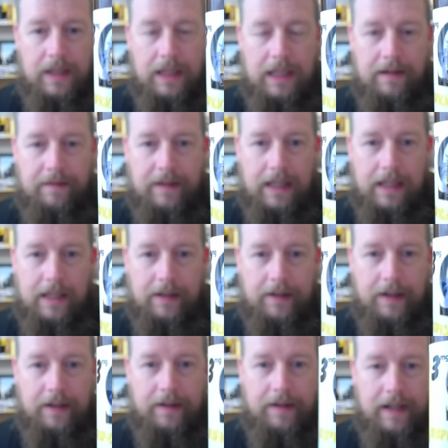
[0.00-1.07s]
I love that
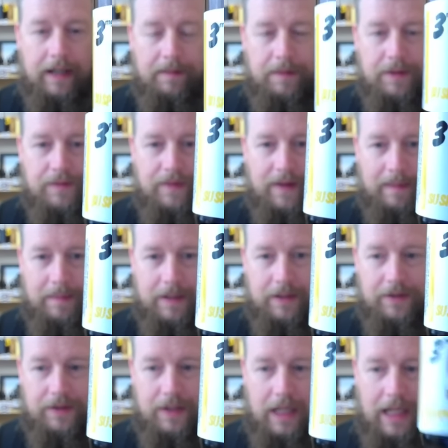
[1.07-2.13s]
logo. It was
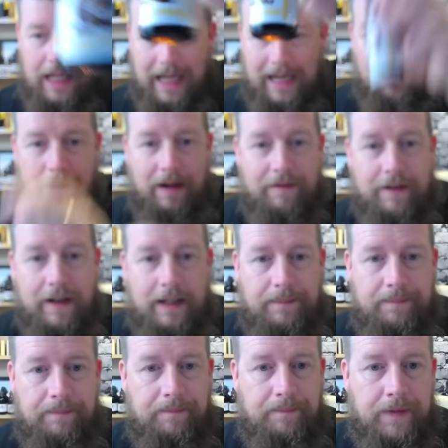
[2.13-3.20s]
fabulous. However,
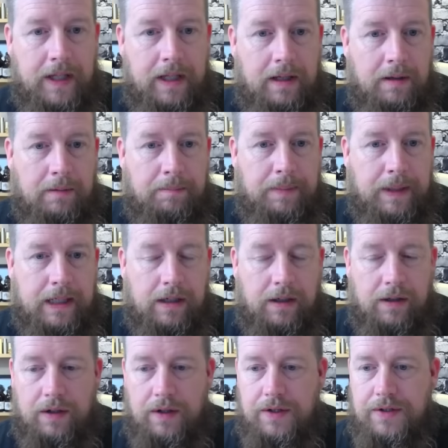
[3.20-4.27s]

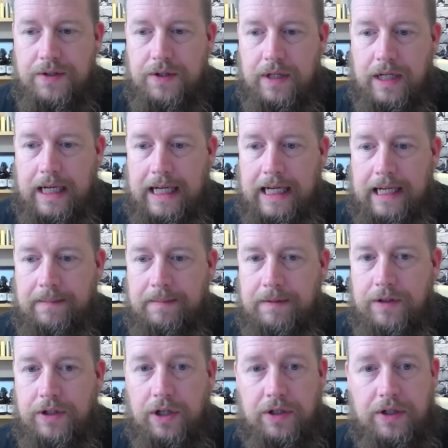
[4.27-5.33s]
because
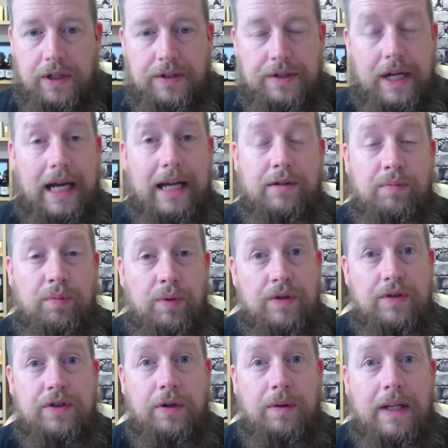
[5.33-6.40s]
Josh at Stash
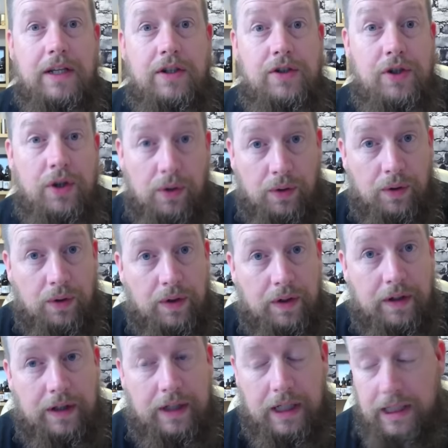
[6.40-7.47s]
wants to ensure
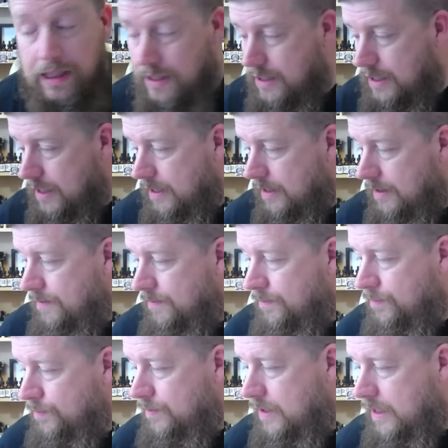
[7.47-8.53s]
that
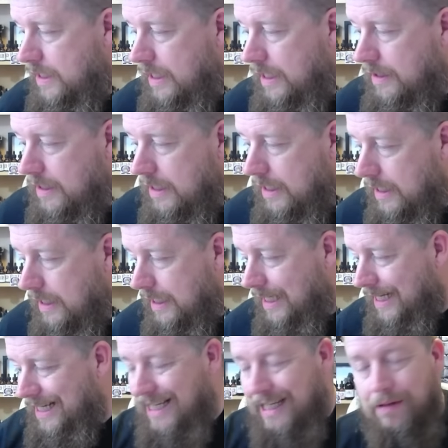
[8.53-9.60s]
the
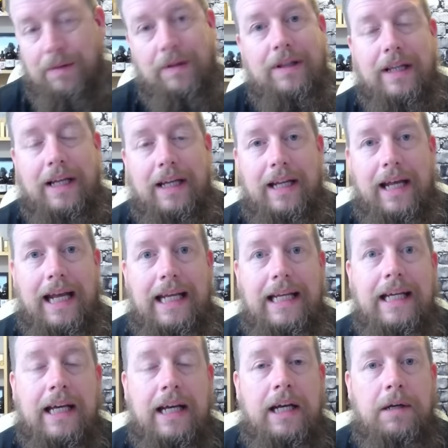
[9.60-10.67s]
e-liquid that he
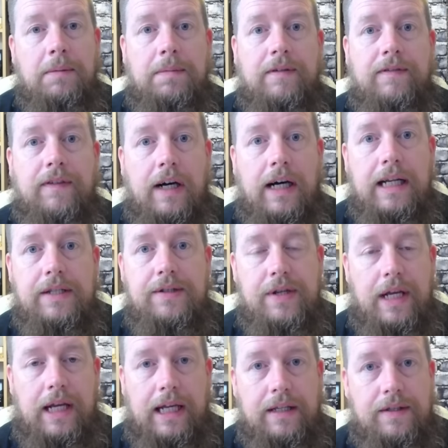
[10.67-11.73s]
provides
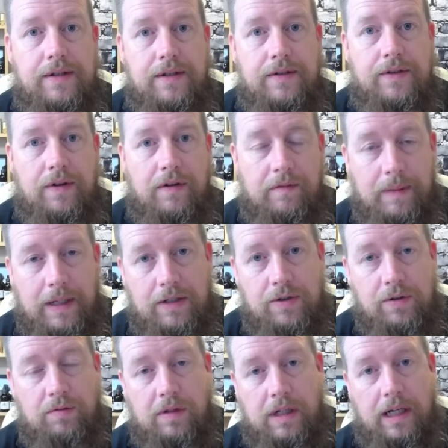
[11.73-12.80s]
is sort of meets
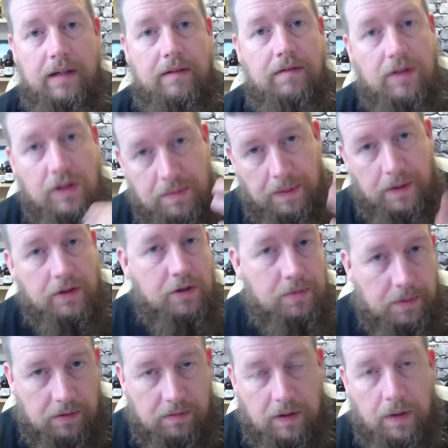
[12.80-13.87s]
all kind of
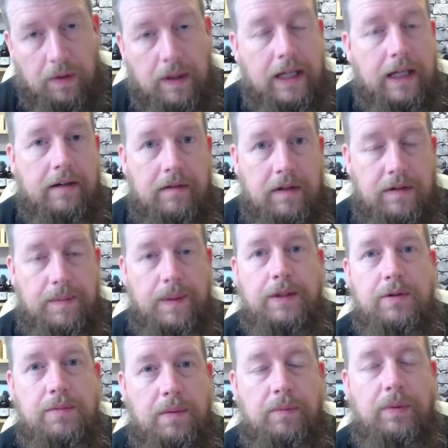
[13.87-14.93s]
responsible ruling and
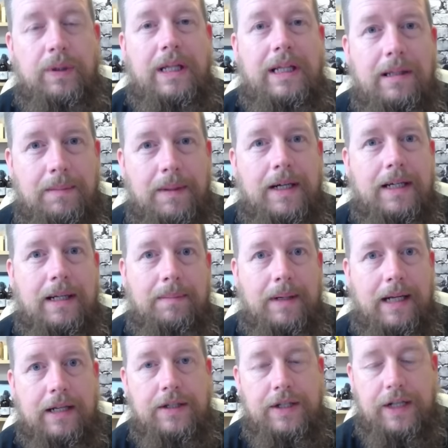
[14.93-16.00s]
responsible within the
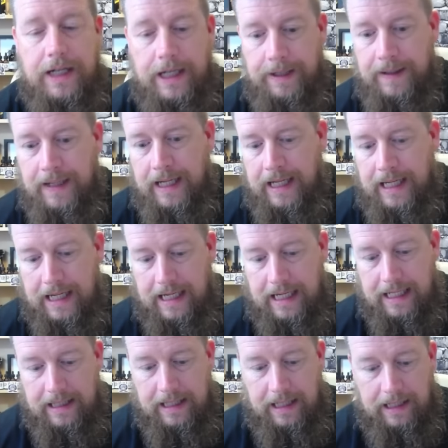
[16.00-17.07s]
marketplace, you know,
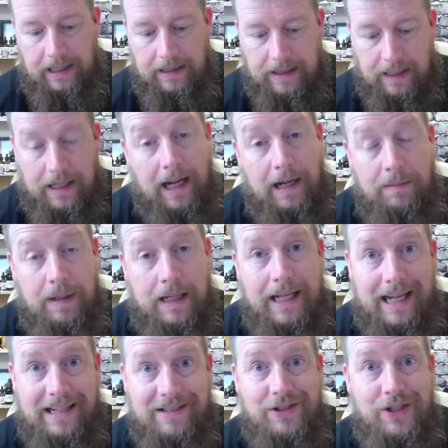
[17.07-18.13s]
the labelling
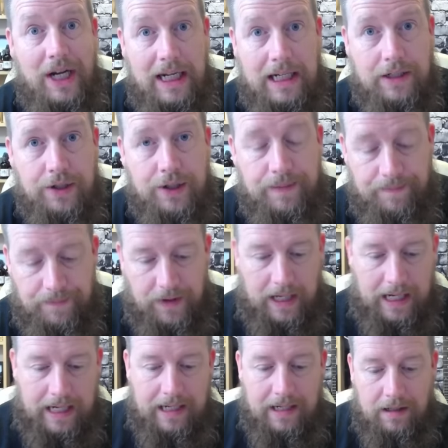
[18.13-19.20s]
has changed
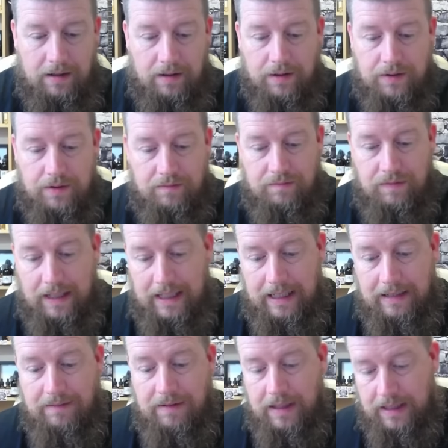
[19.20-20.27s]
and it looks
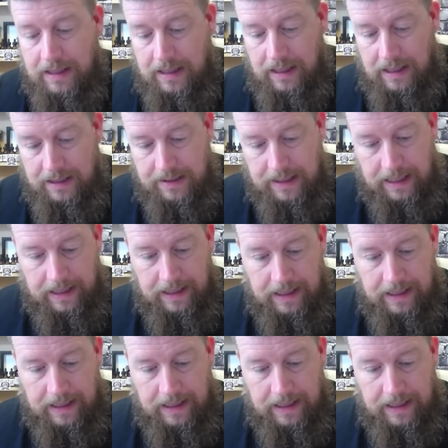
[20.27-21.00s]
really rather classy.